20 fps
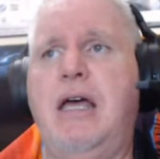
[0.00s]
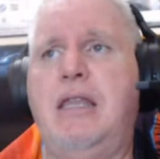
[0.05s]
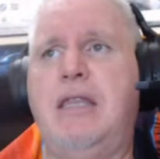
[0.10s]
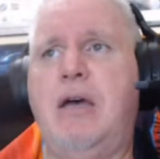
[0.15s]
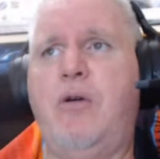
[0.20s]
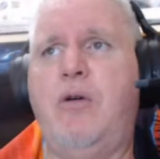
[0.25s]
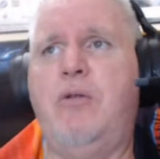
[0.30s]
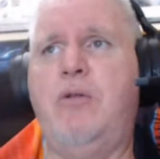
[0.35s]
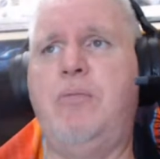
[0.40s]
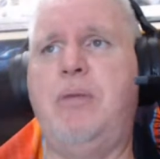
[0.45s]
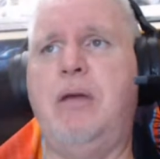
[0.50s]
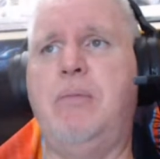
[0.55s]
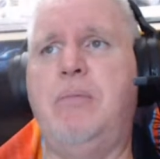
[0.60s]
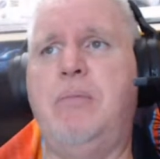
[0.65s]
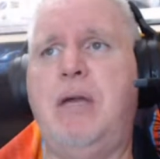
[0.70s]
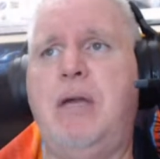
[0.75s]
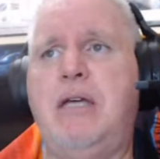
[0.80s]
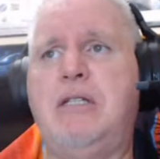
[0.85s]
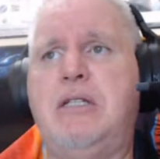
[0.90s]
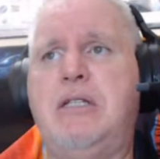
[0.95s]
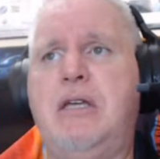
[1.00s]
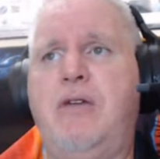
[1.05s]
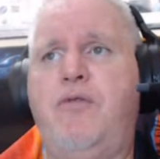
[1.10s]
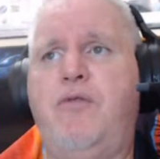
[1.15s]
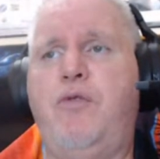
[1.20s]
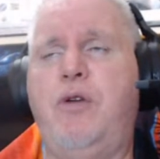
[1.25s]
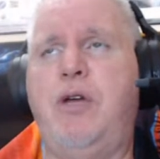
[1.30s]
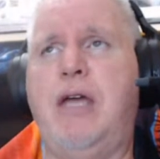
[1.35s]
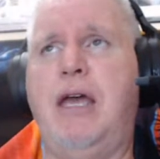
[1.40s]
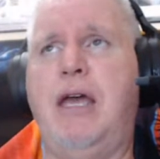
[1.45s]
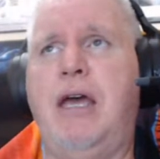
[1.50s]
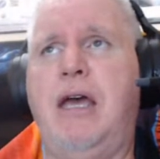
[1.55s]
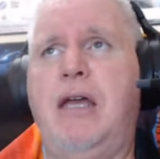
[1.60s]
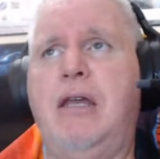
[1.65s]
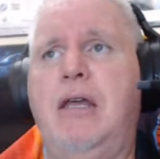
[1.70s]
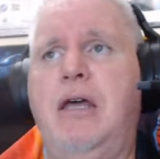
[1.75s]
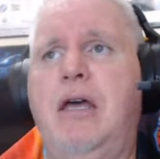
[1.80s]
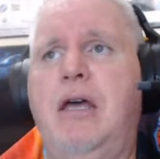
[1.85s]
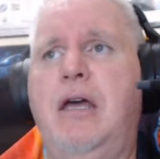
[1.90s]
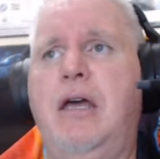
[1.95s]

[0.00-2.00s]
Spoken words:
That would be amazing if we can.